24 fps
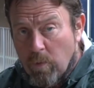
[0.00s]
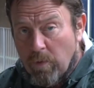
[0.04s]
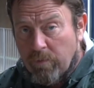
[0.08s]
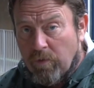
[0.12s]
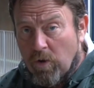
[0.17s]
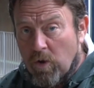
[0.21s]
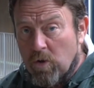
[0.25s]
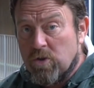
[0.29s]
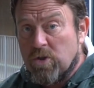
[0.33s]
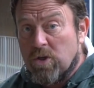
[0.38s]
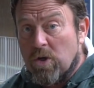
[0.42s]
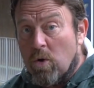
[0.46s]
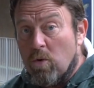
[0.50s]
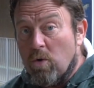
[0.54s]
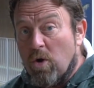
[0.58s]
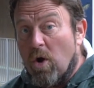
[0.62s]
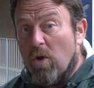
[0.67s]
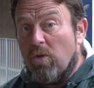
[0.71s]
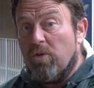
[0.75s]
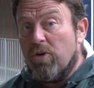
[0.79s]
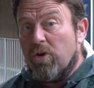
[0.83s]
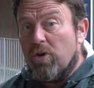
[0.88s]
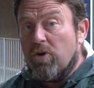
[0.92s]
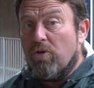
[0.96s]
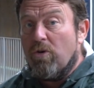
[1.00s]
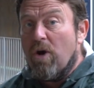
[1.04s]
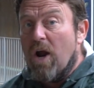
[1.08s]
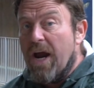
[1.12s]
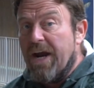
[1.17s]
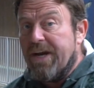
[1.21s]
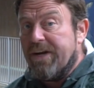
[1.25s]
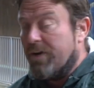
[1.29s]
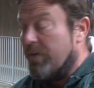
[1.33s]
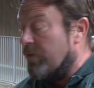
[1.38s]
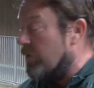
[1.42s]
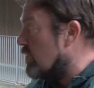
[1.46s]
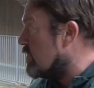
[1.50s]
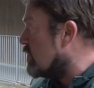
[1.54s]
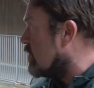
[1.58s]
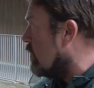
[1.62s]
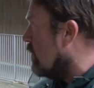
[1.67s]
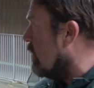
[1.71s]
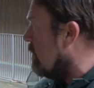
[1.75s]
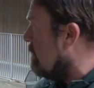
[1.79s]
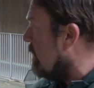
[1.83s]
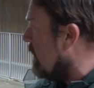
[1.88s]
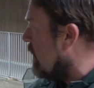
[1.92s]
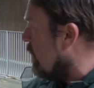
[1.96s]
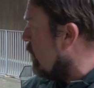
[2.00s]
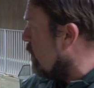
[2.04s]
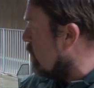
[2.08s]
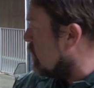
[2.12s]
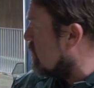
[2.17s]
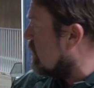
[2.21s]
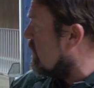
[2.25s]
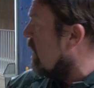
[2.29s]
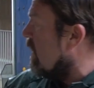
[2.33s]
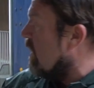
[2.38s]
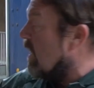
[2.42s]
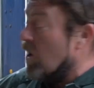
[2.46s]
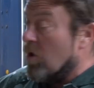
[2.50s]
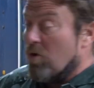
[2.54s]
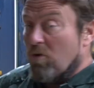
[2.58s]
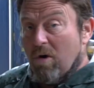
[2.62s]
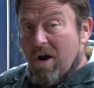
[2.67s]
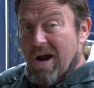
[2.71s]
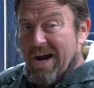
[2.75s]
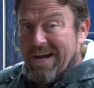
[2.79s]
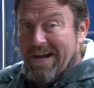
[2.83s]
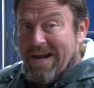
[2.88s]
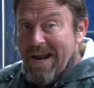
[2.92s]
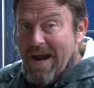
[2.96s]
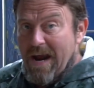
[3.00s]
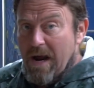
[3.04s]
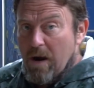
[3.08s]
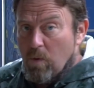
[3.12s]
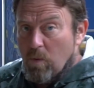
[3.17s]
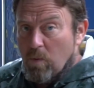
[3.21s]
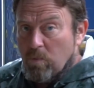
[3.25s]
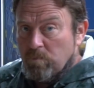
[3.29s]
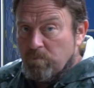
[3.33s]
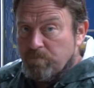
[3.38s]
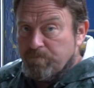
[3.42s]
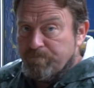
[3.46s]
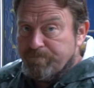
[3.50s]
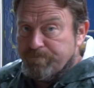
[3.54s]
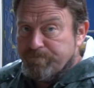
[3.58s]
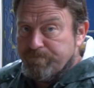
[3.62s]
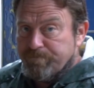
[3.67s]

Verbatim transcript: we've also got the grinder that's going to be used right now.